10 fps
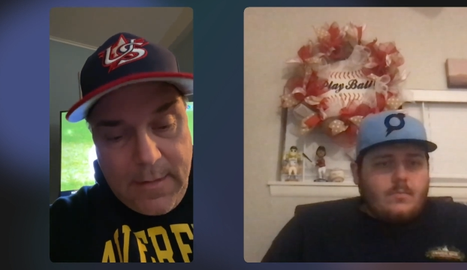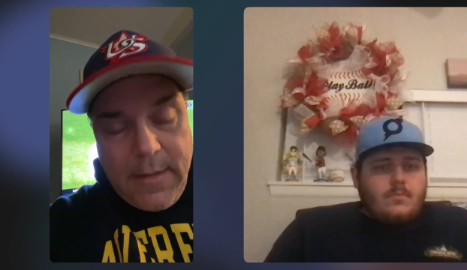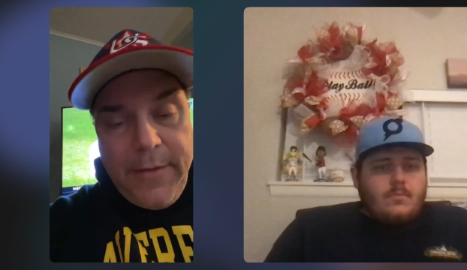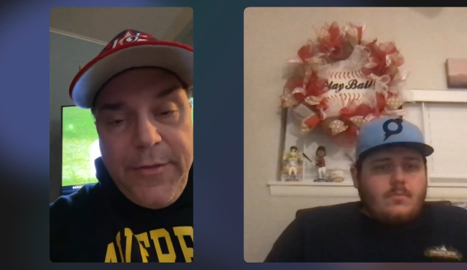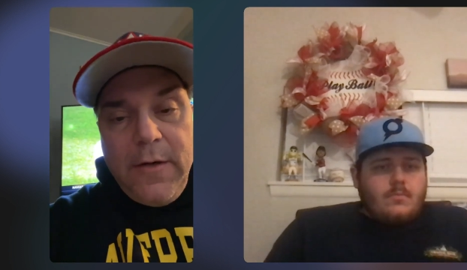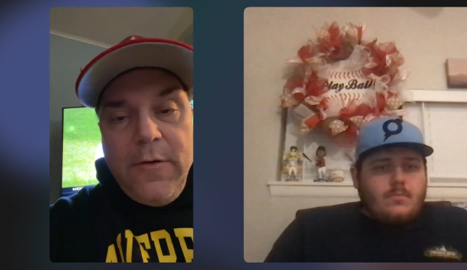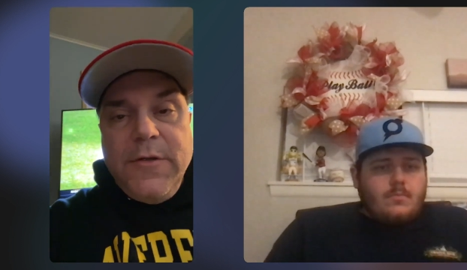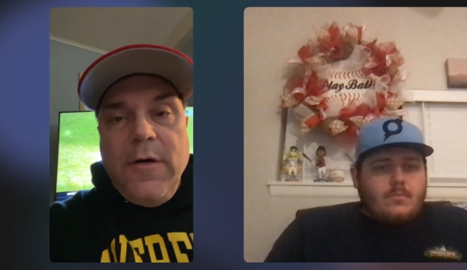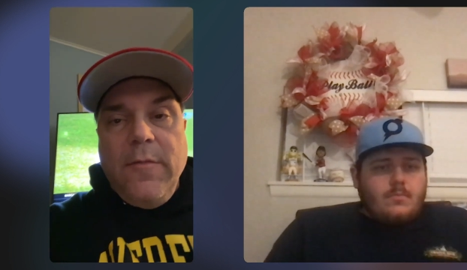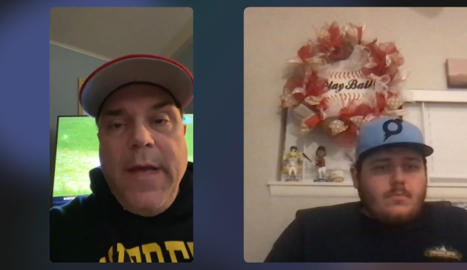Speaker 1: I think their
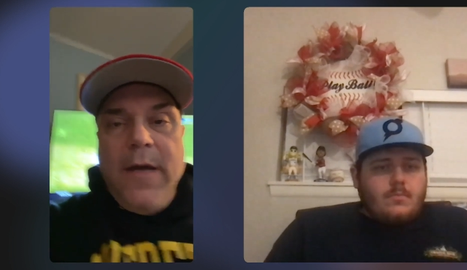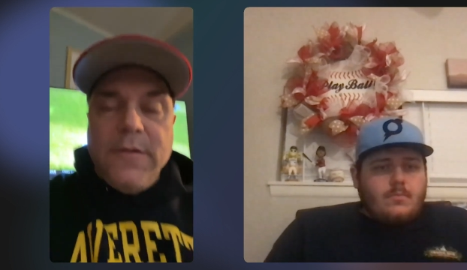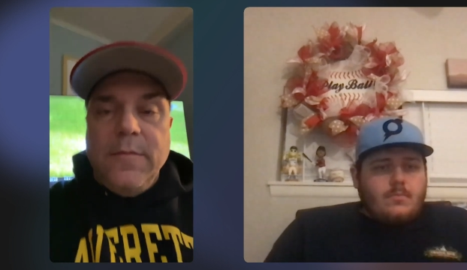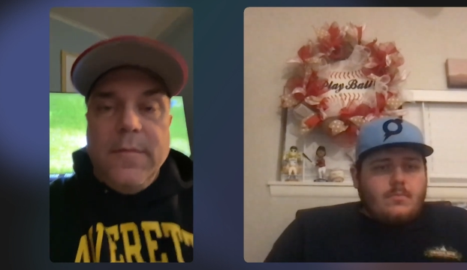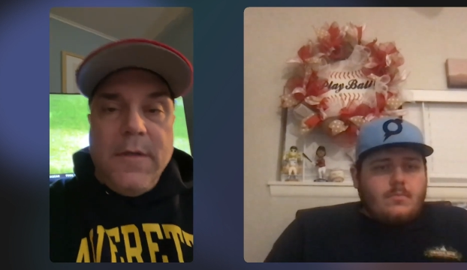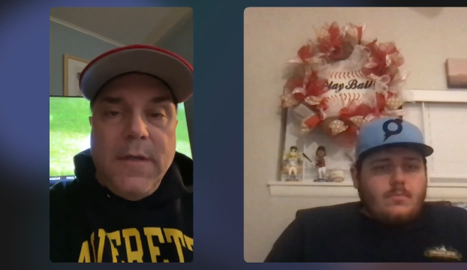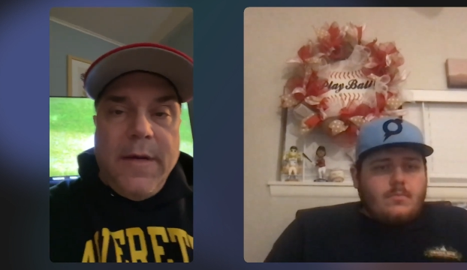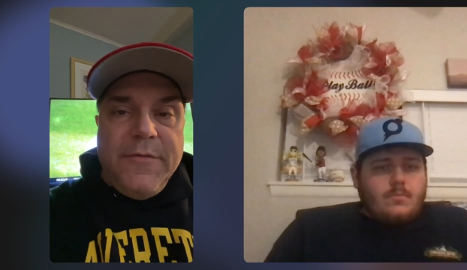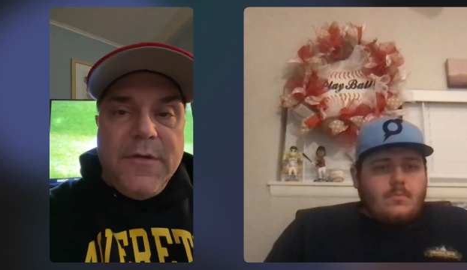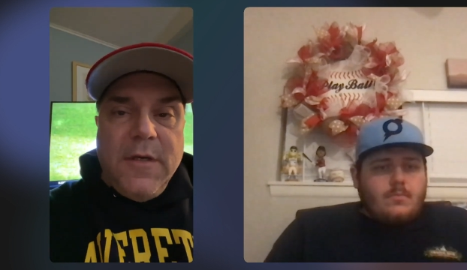general manager
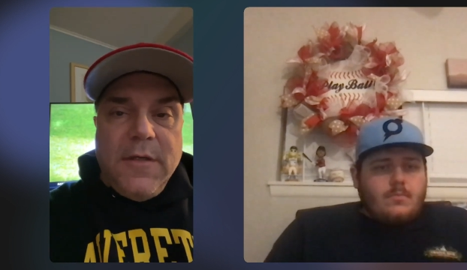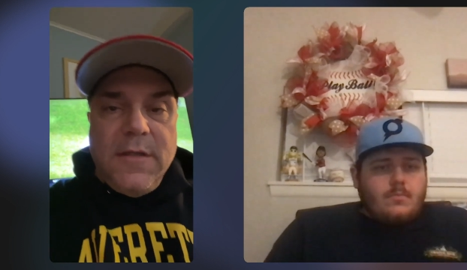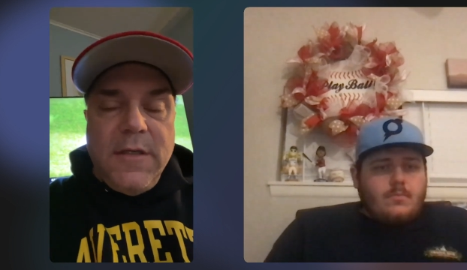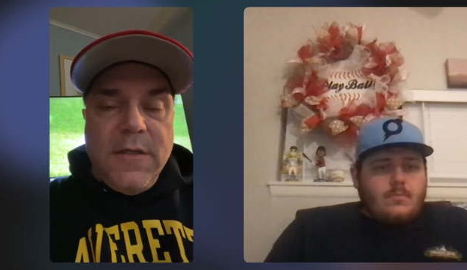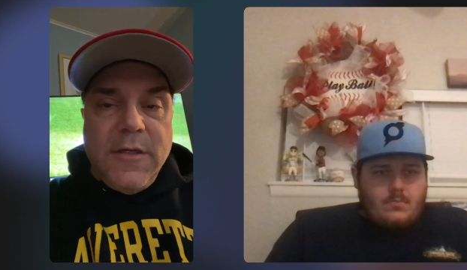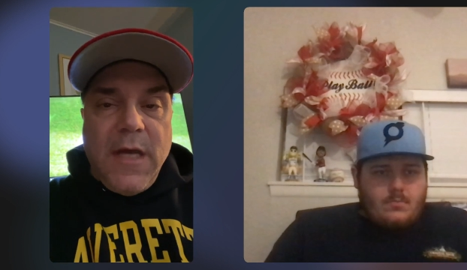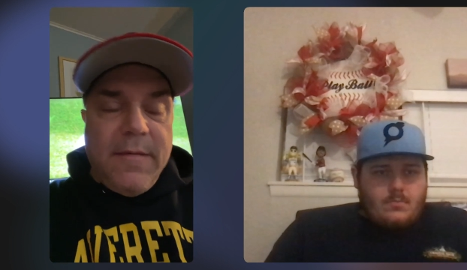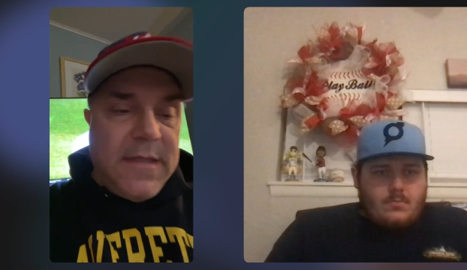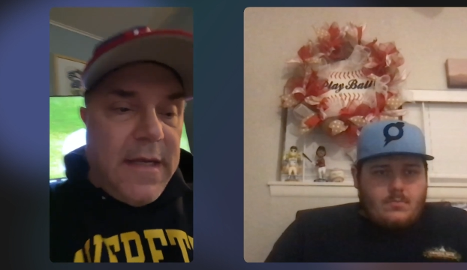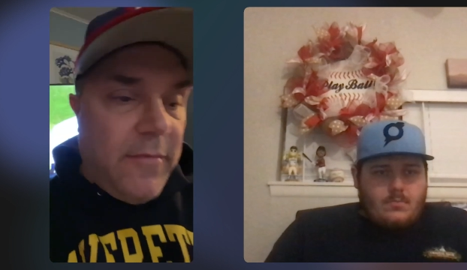obviously does a decent job
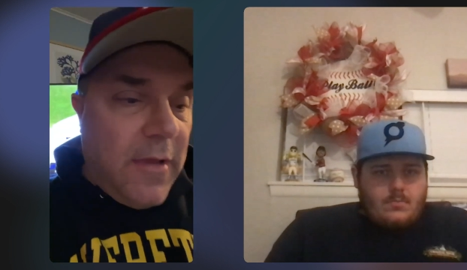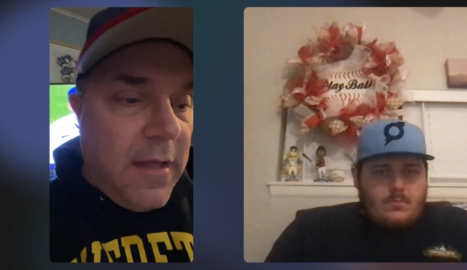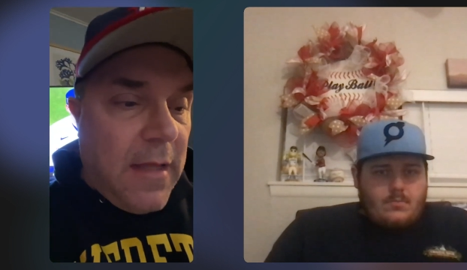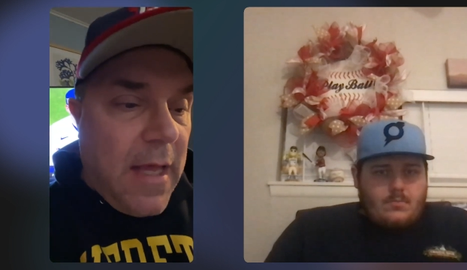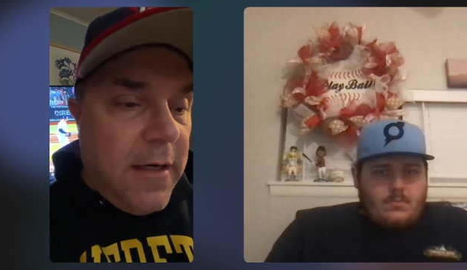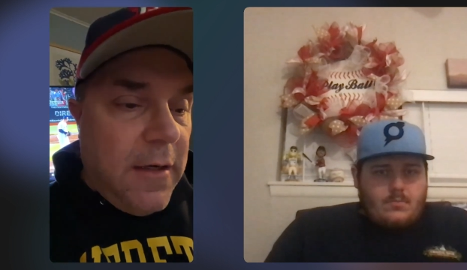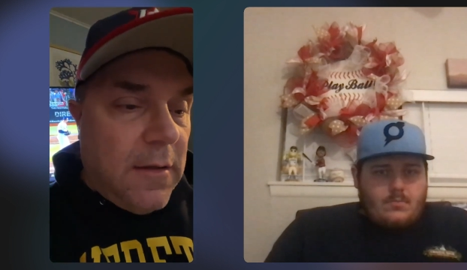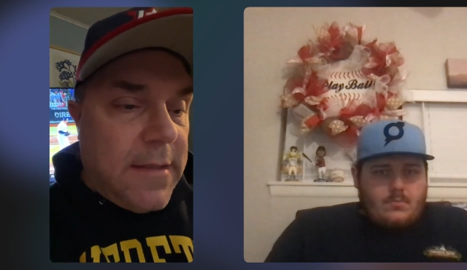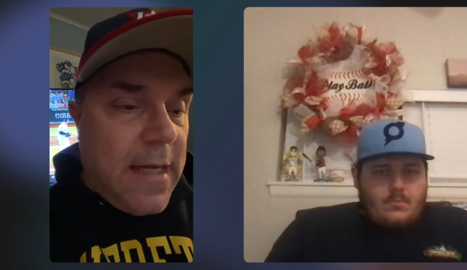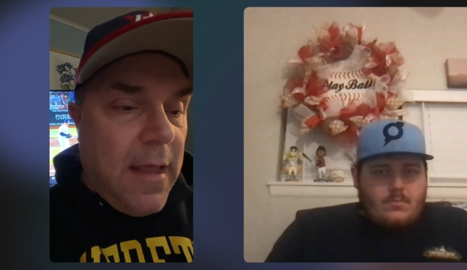because they have a lot of
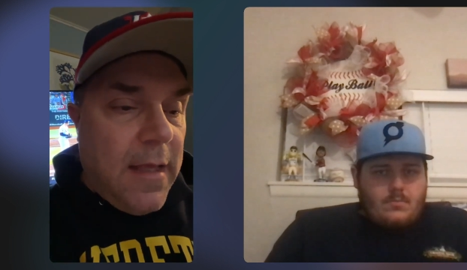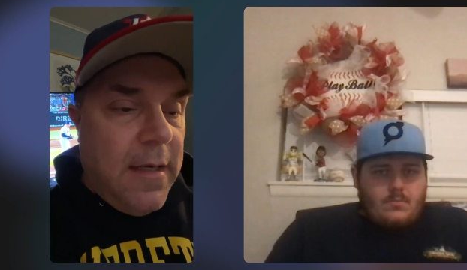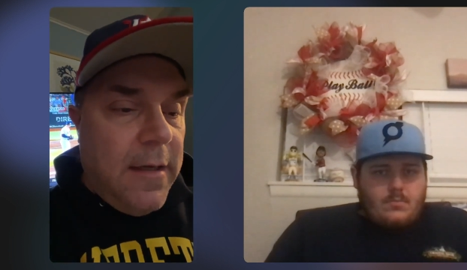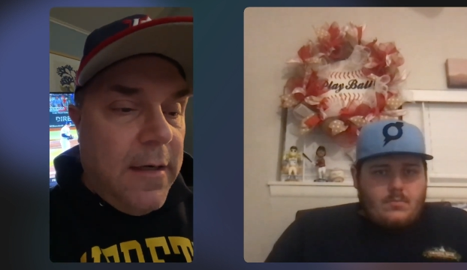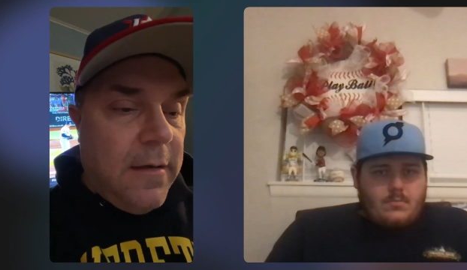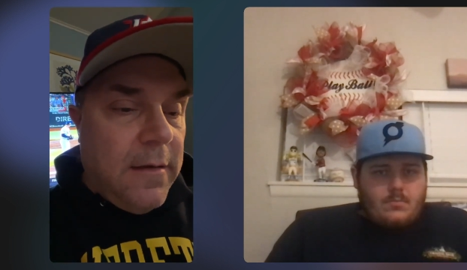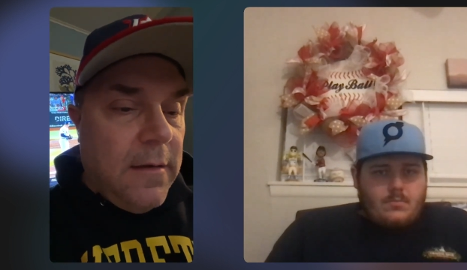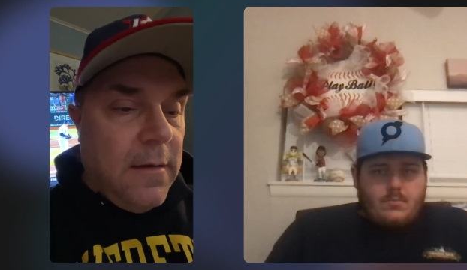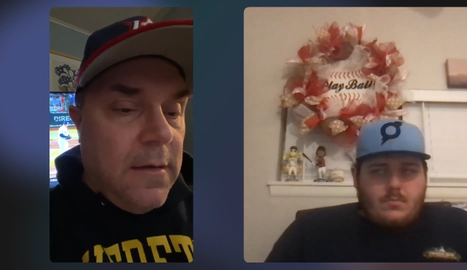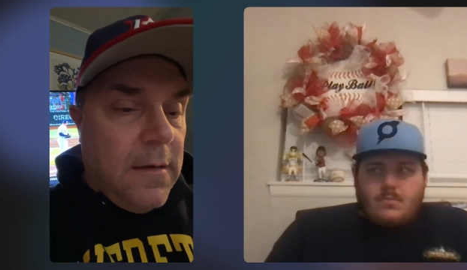young talent in there.
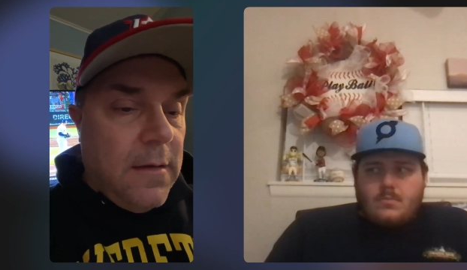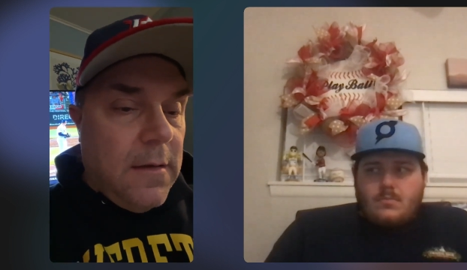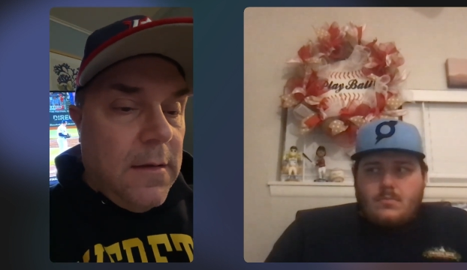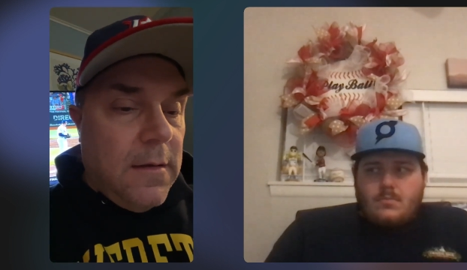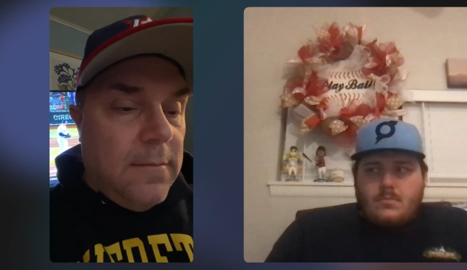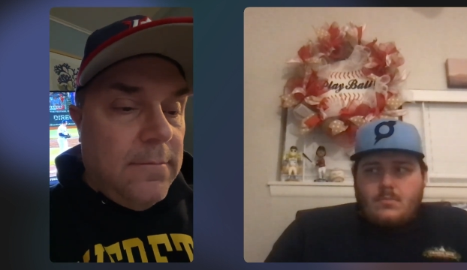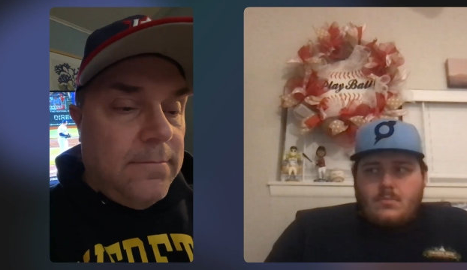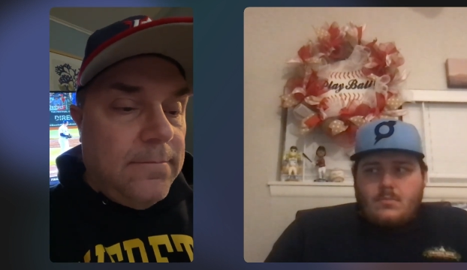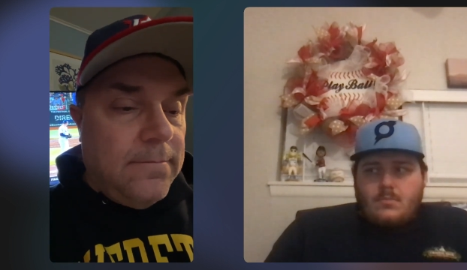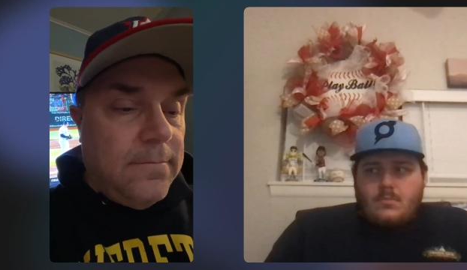
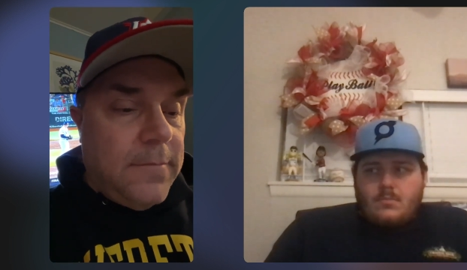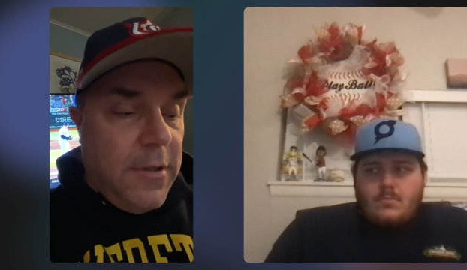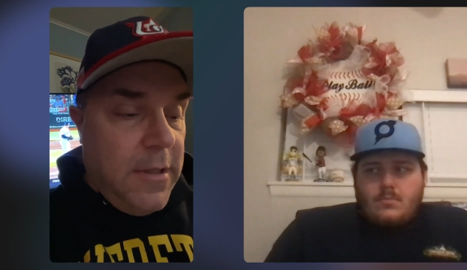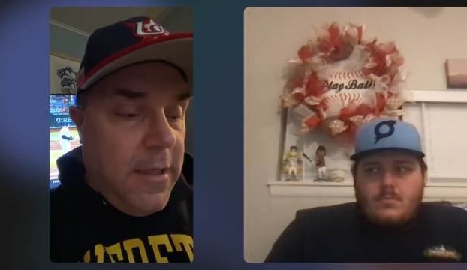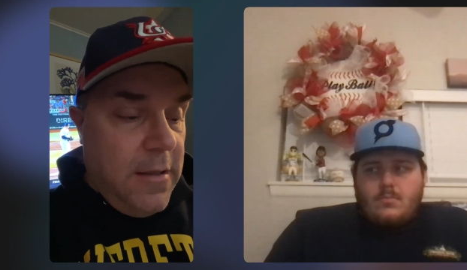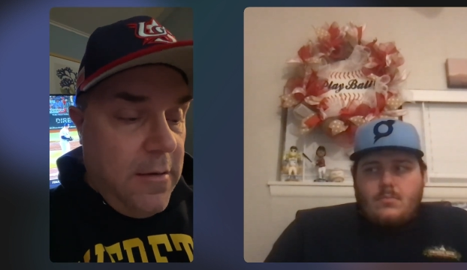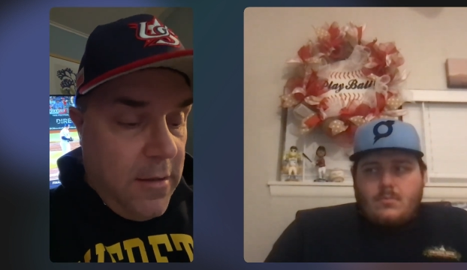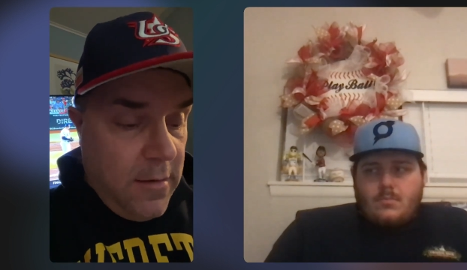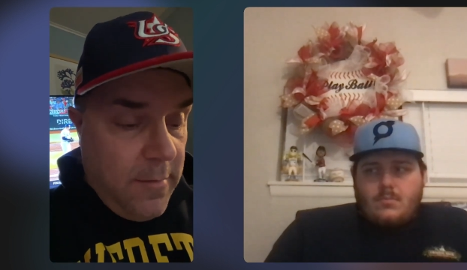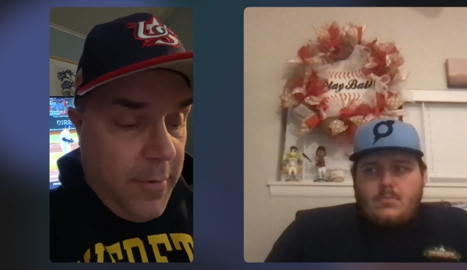Um, but yeah, you can get to the